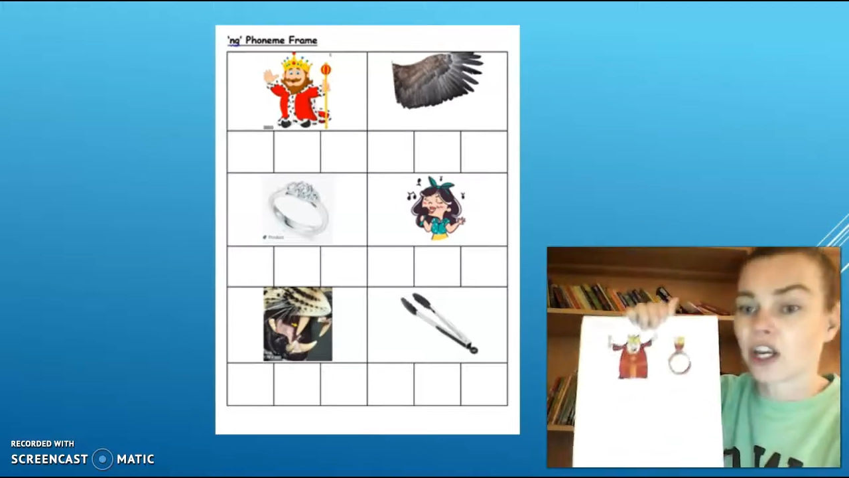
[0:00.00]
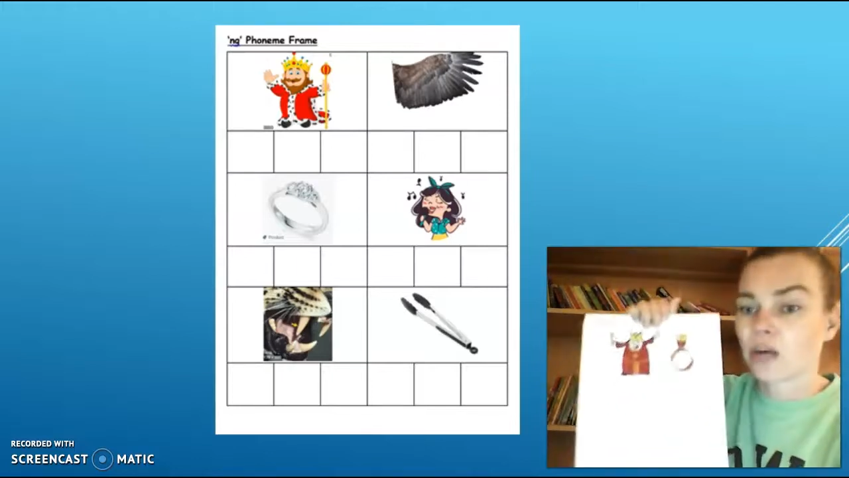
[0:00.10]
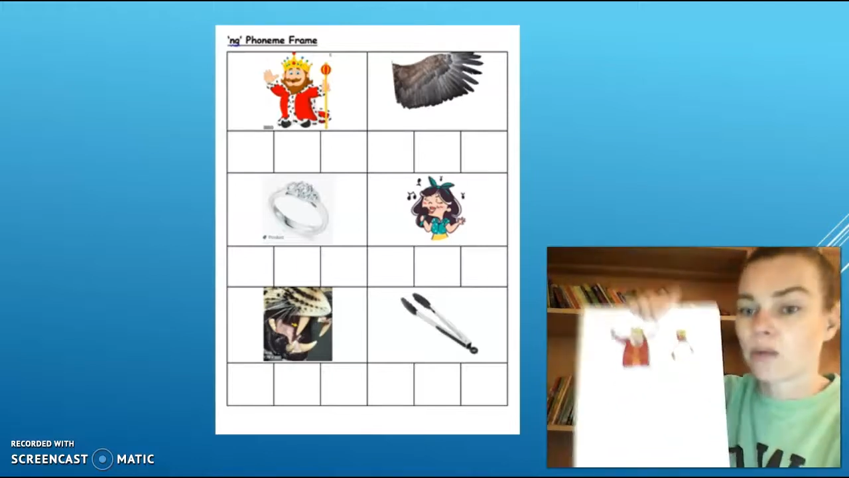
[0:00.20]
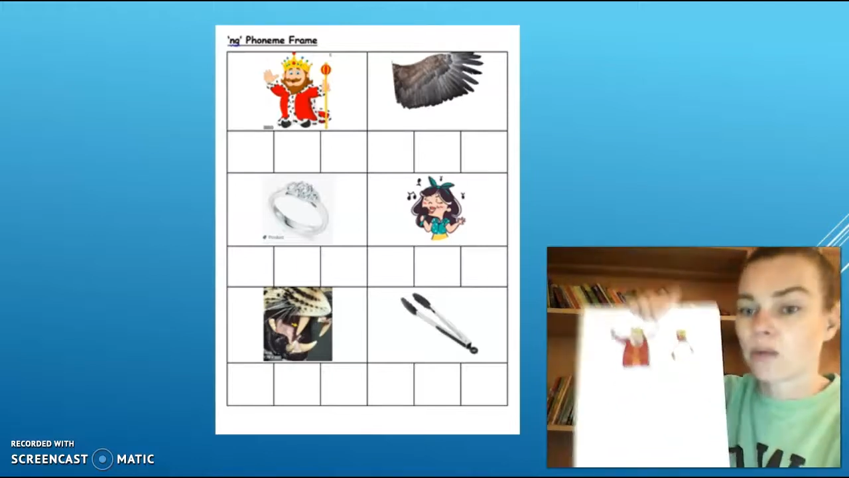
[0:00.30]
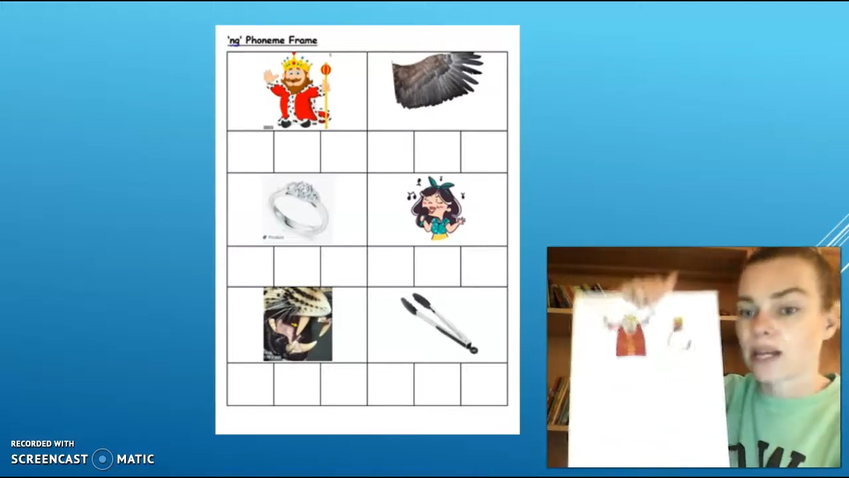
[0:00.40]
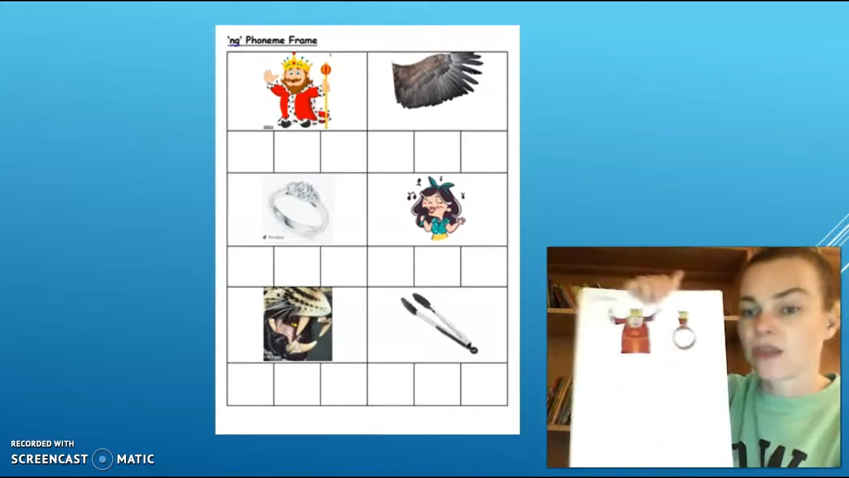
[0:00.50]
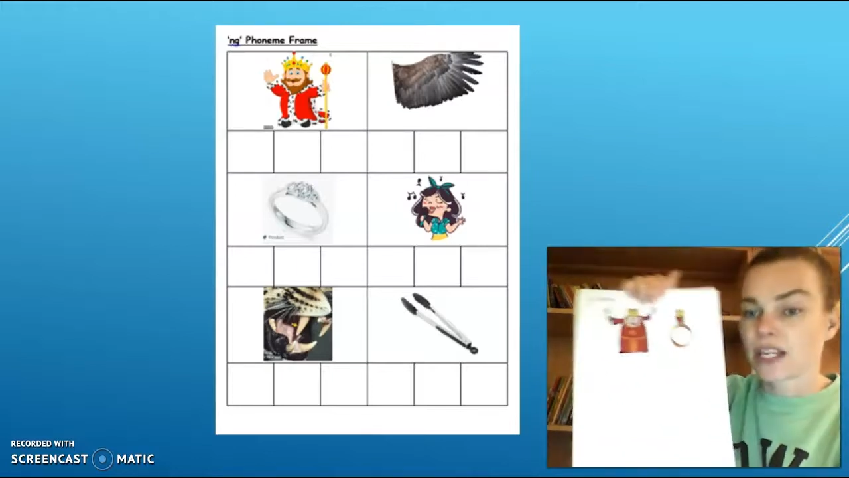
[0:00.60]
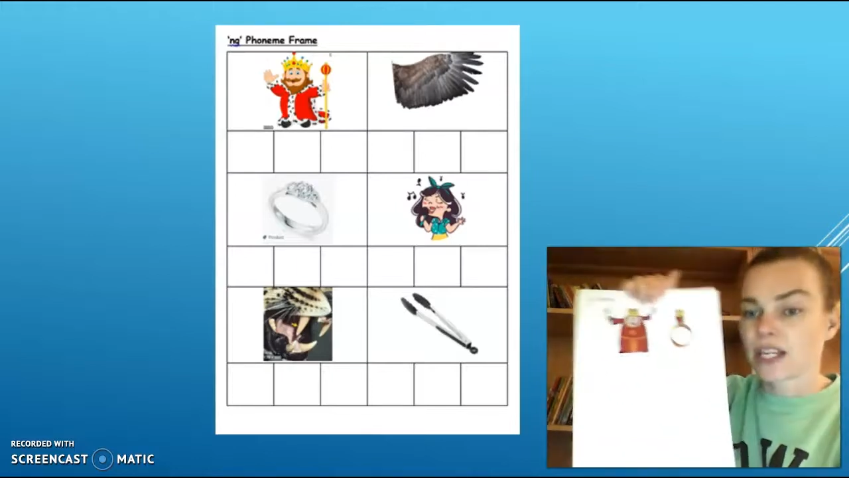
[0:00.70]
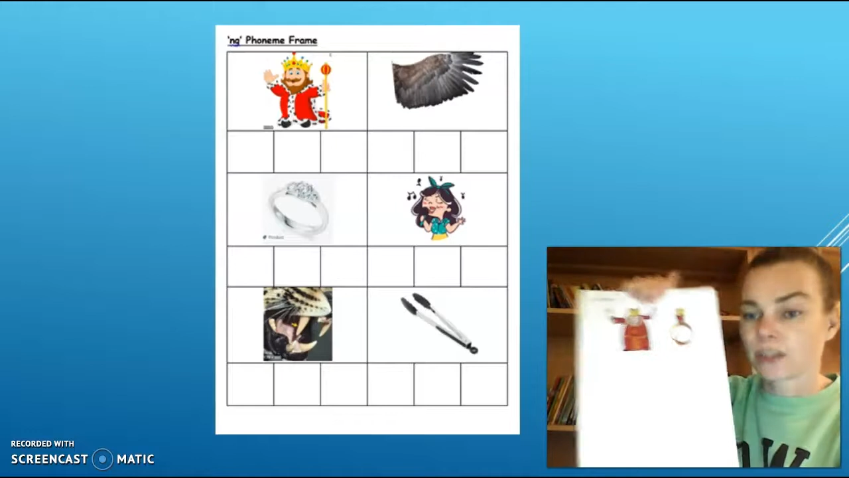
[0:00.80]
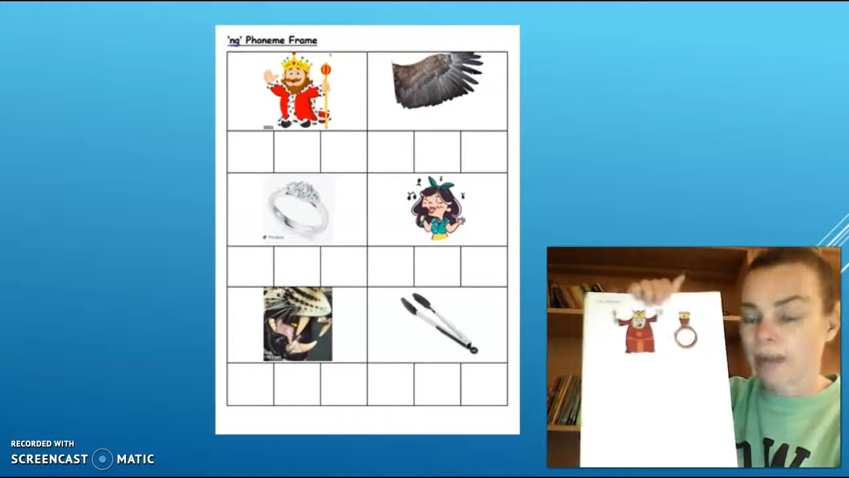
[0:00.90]
go with
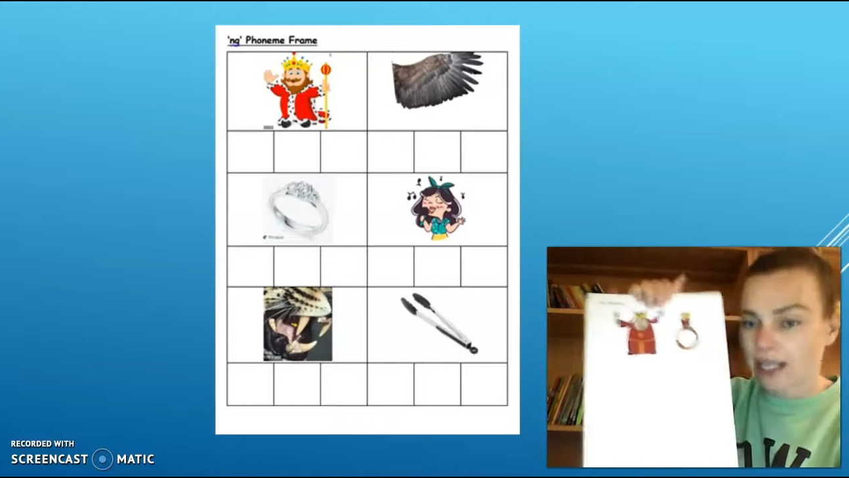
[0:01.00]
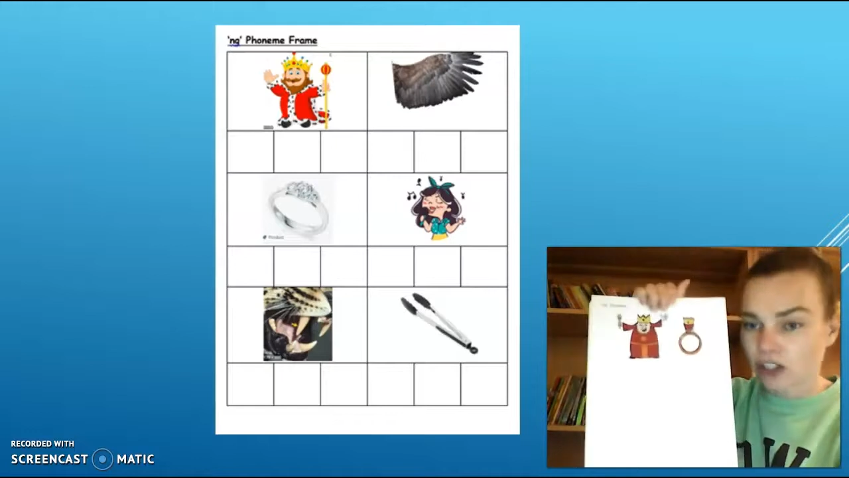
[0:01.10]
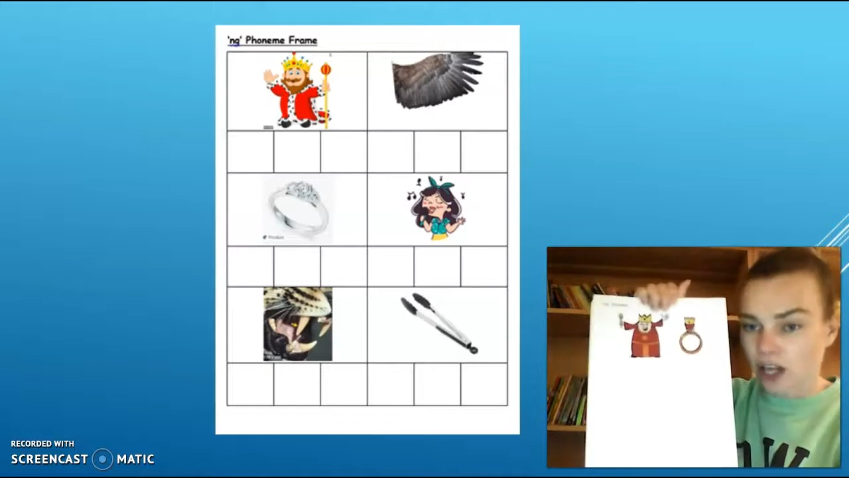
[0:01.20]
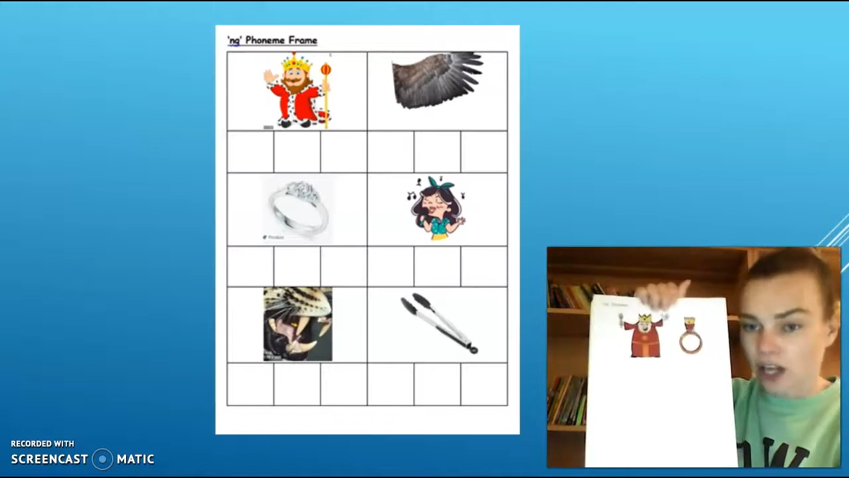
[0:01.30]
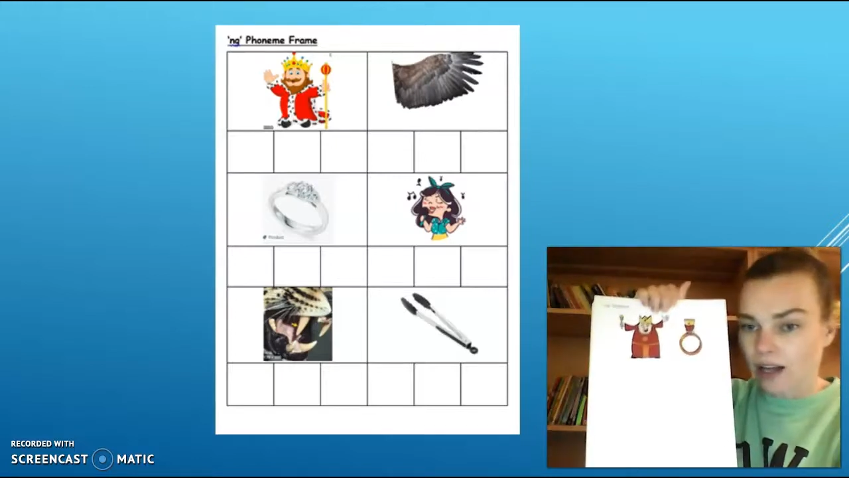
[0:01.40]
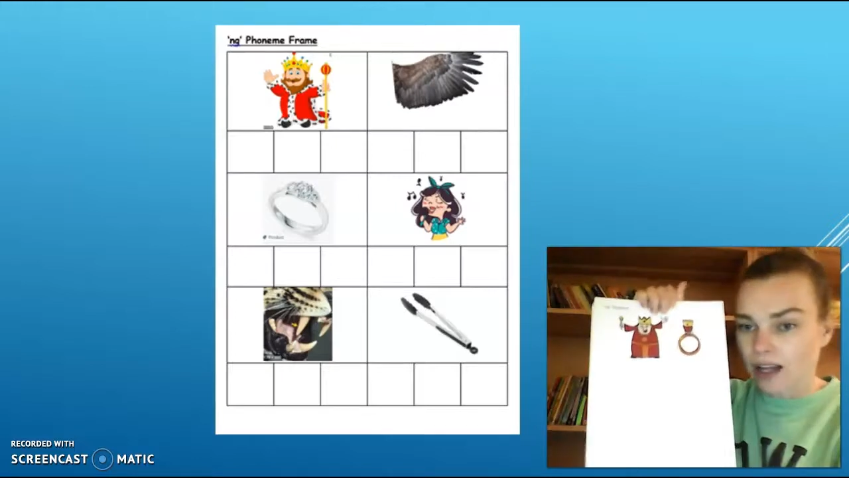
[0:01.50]
this picture.